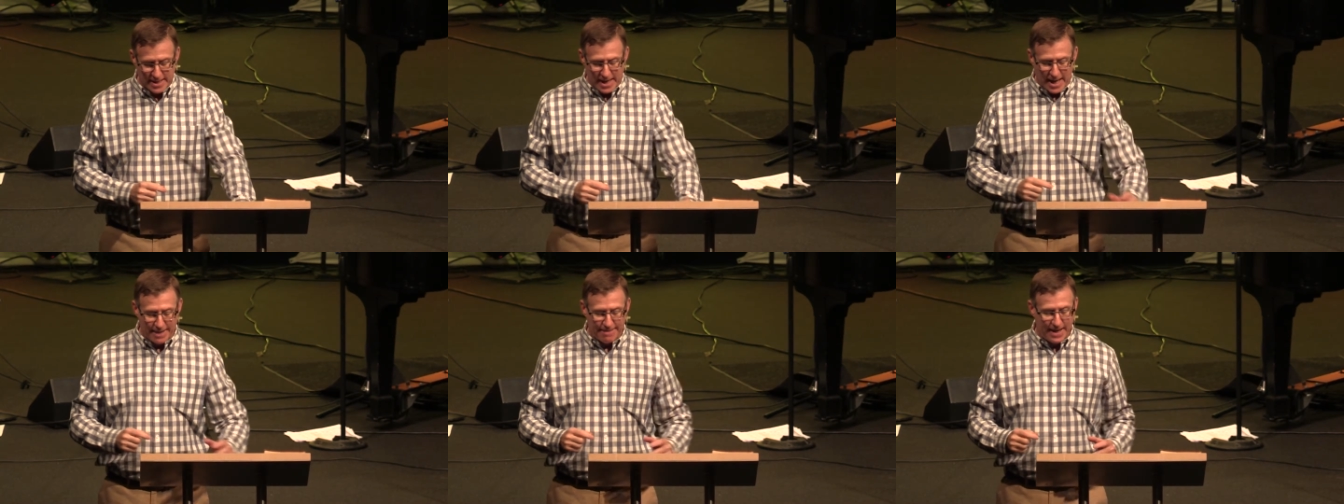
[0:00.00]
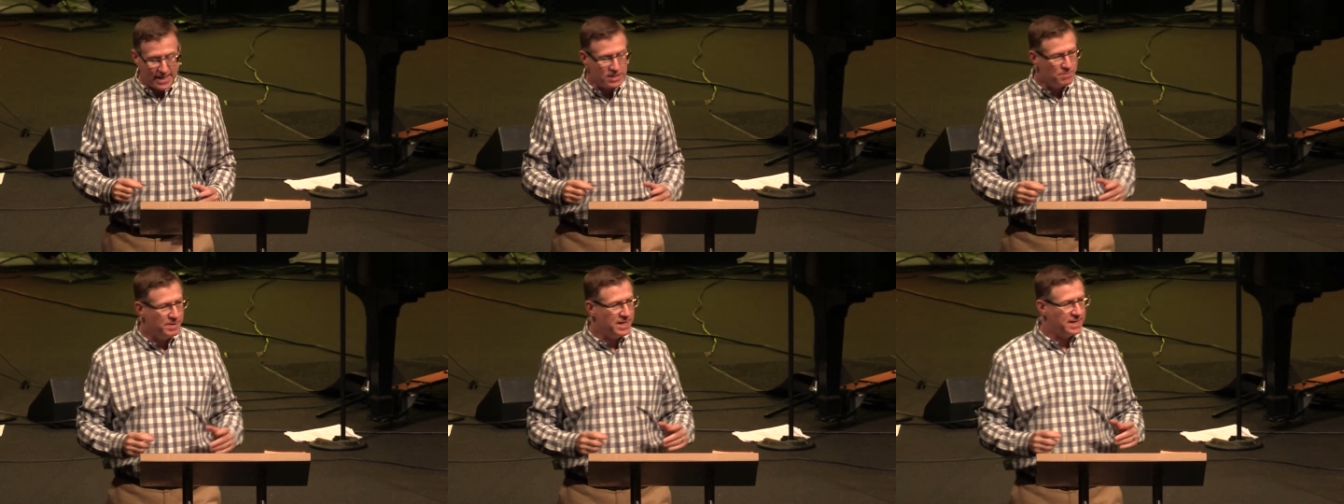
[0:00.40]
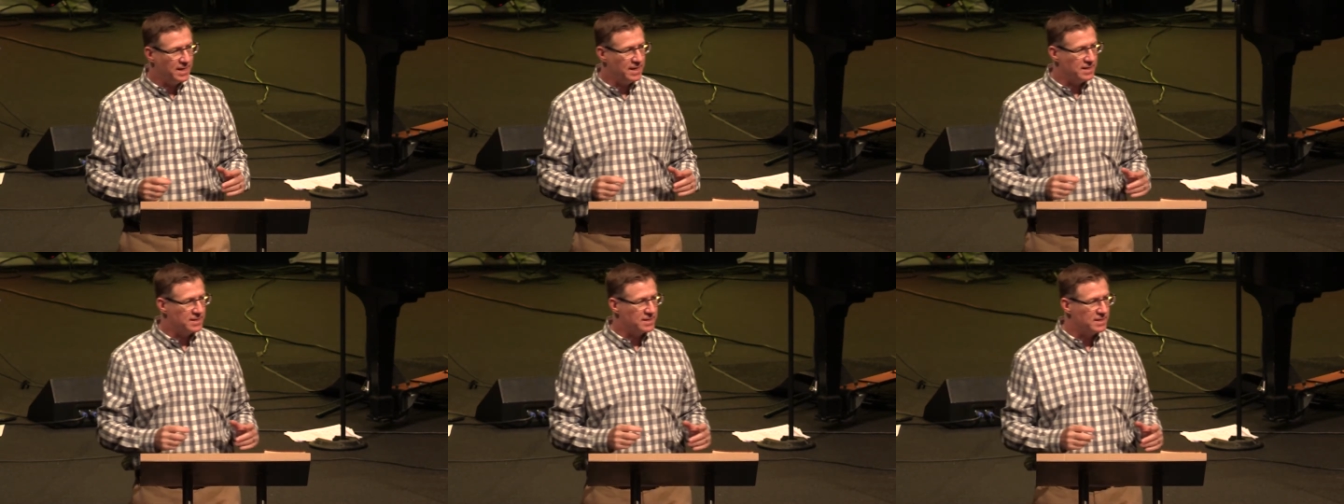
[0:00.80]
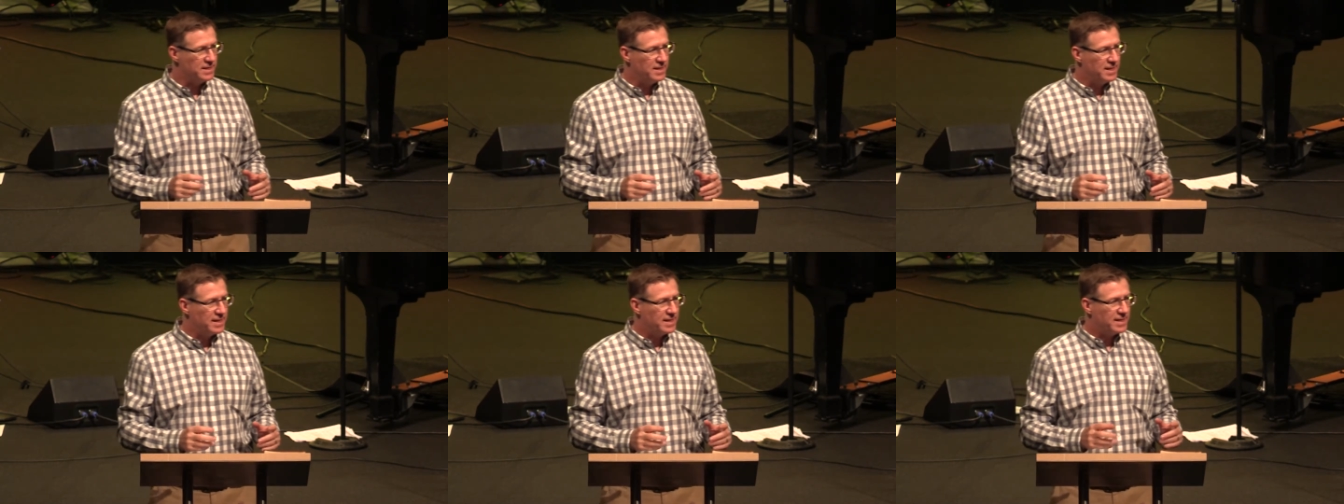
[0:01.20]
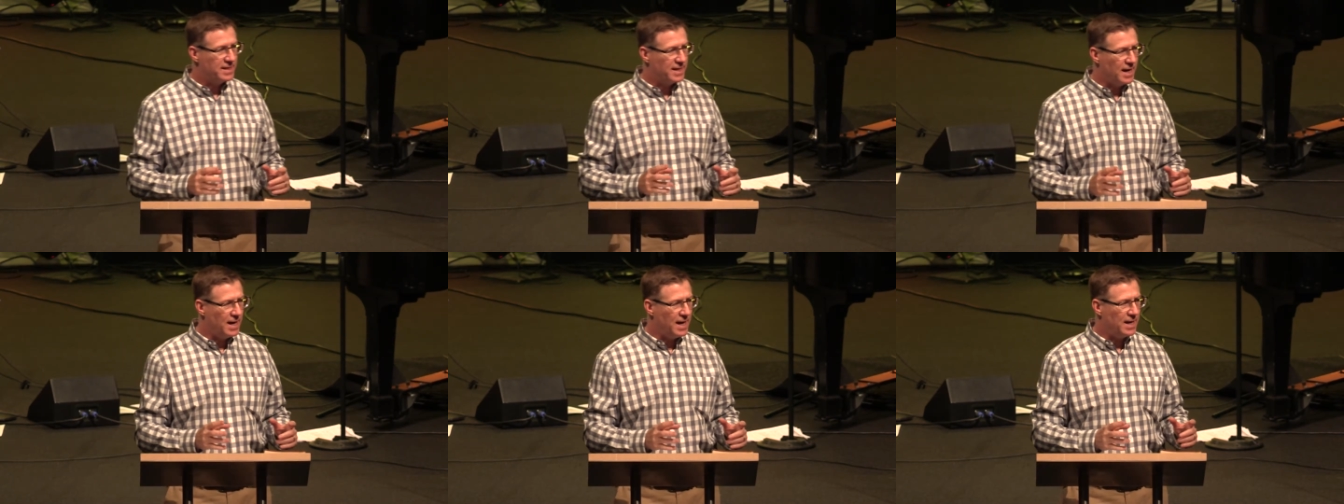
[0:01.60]
And that's because
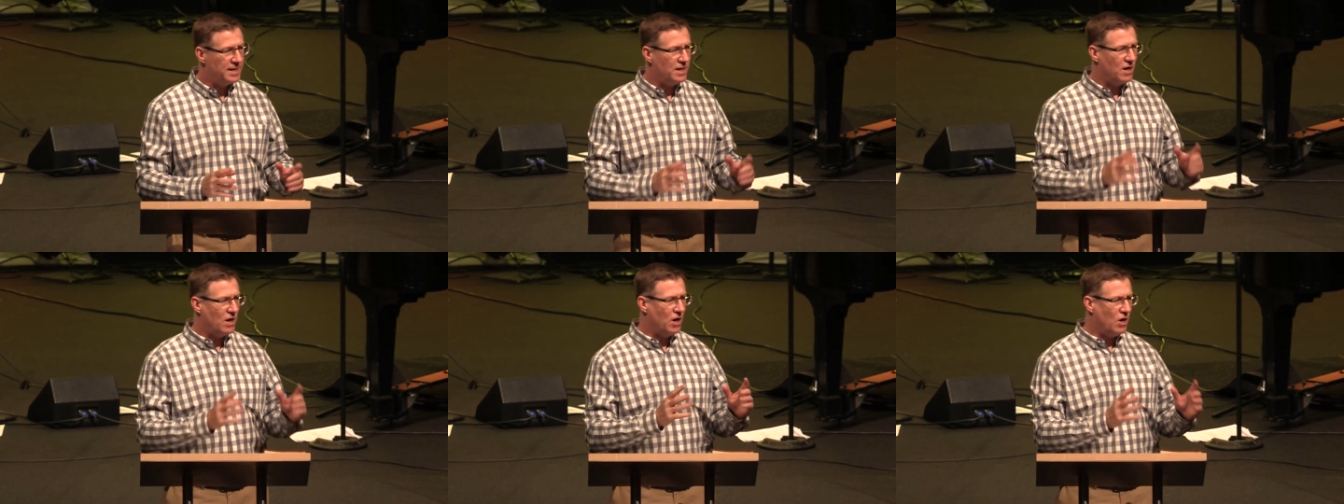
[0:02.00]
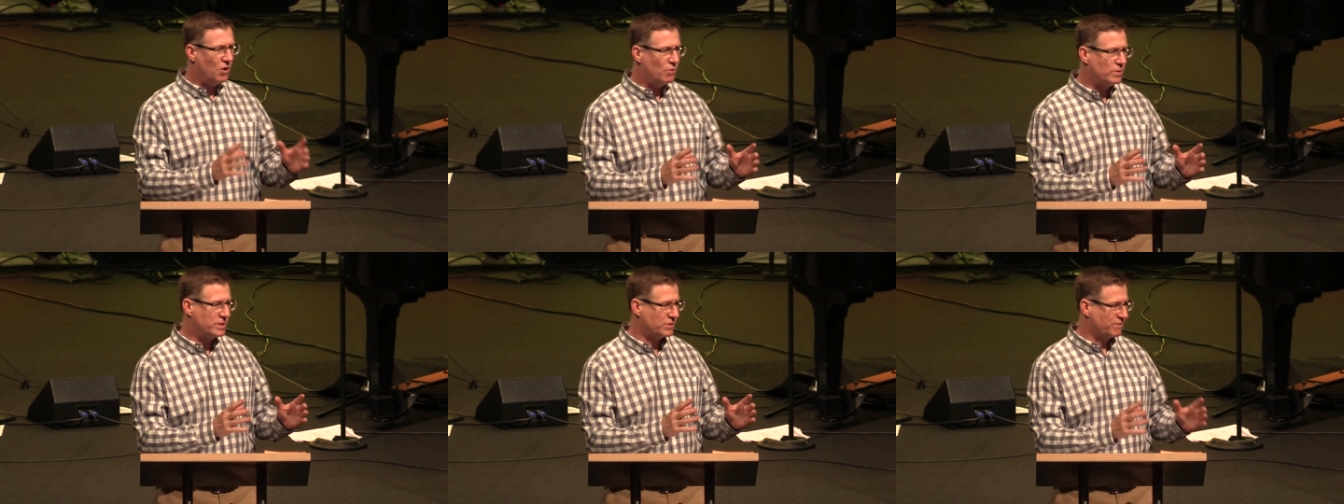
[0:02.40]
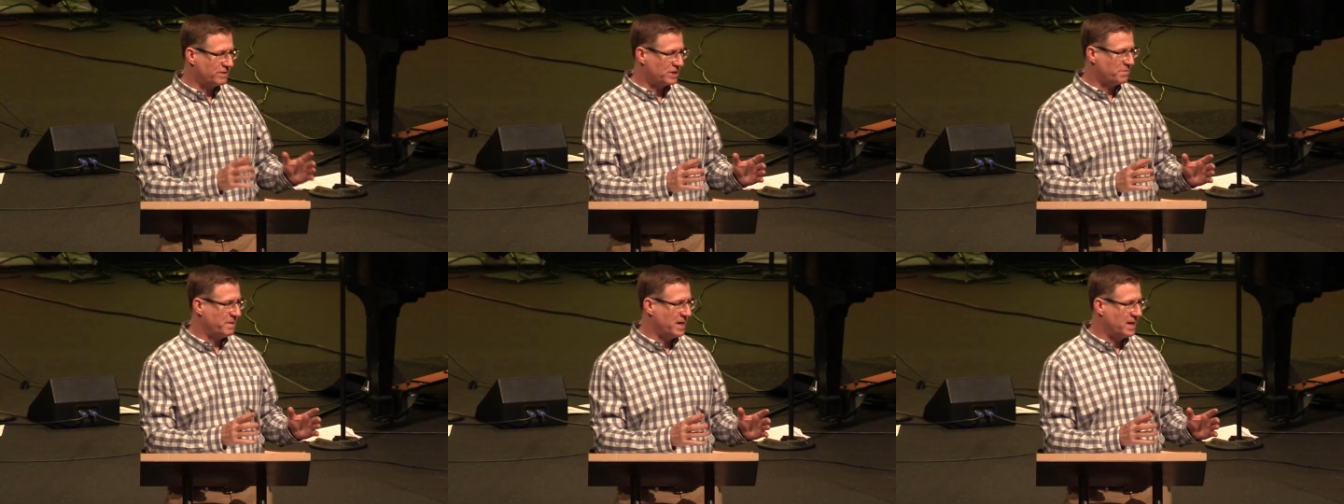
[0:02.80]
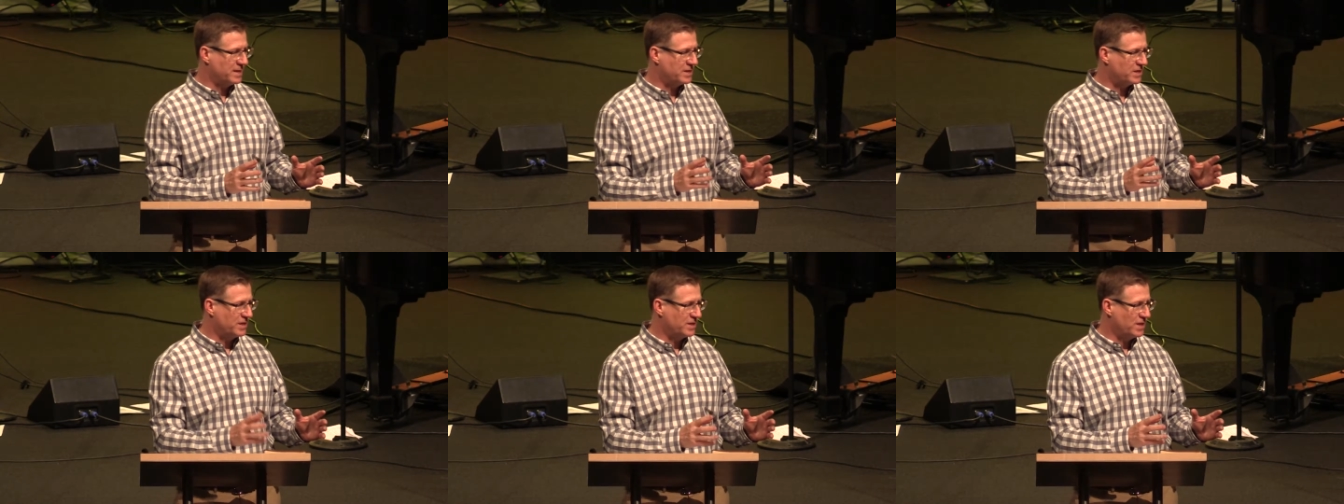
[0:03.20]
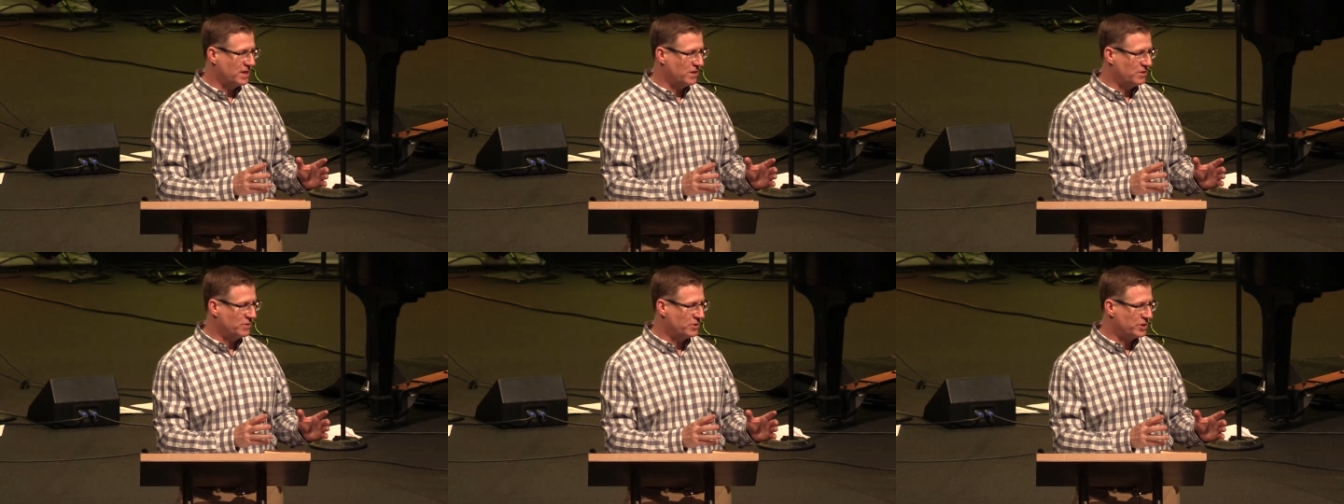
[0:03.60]
God always responds to
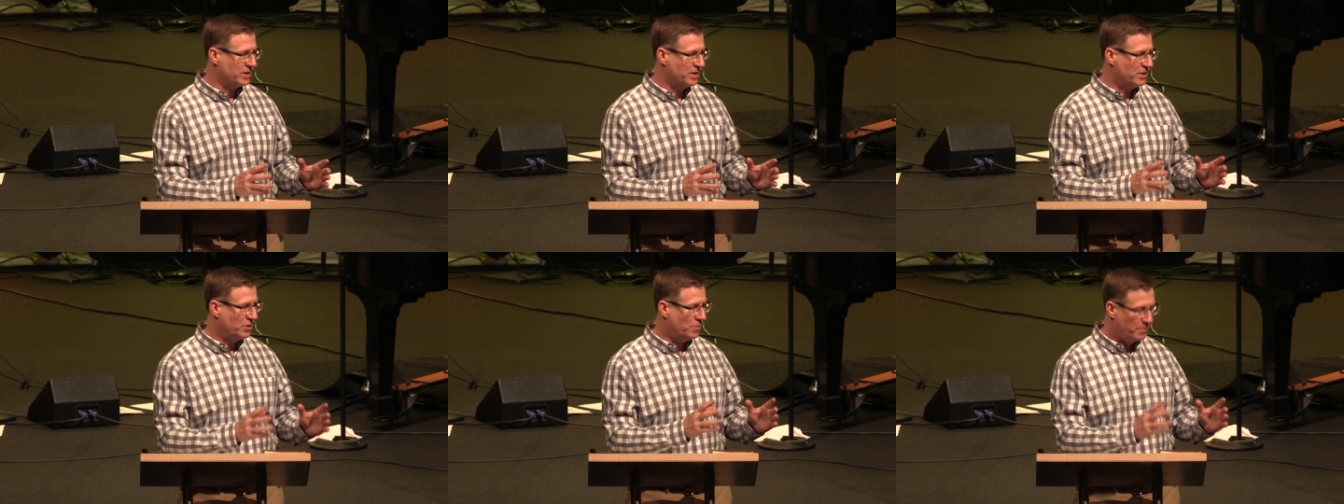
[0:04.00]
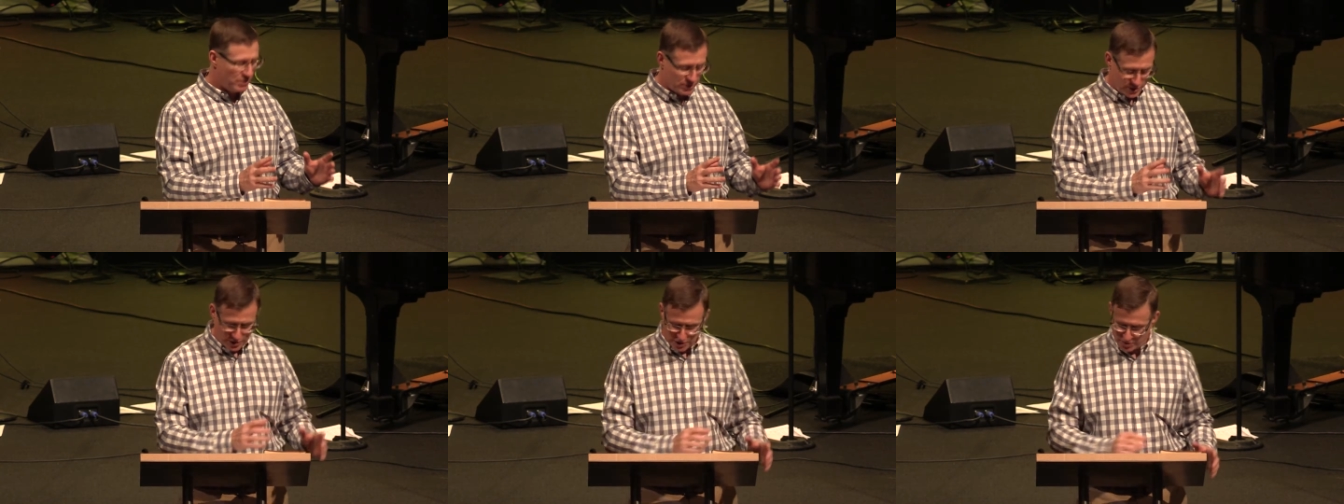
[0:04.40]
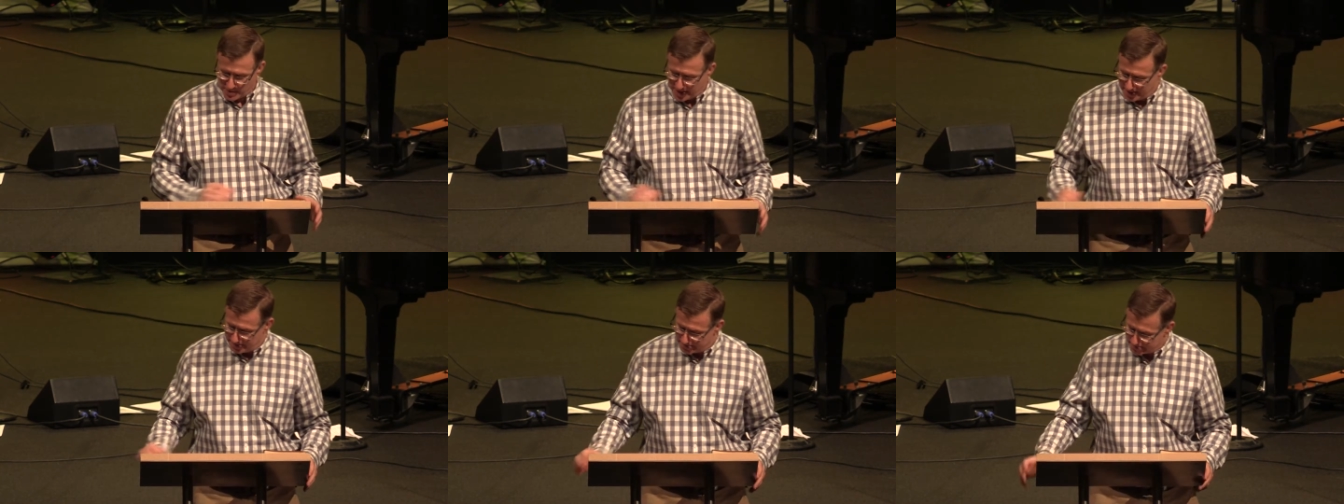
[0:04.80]
those who pursue him.